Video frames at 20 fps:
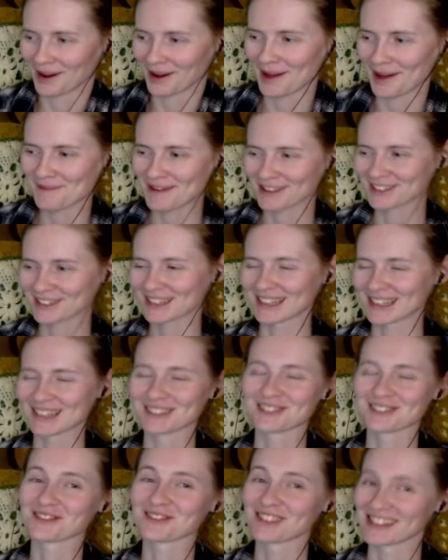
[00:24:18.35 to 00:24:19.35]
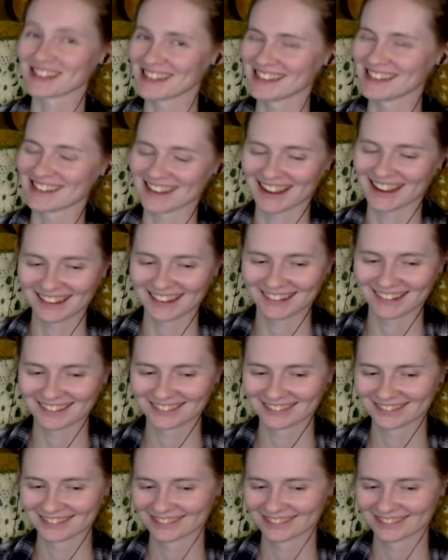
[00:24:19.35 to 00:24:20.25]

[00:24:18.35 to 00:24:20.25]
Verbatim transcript: I bet she likes green jello.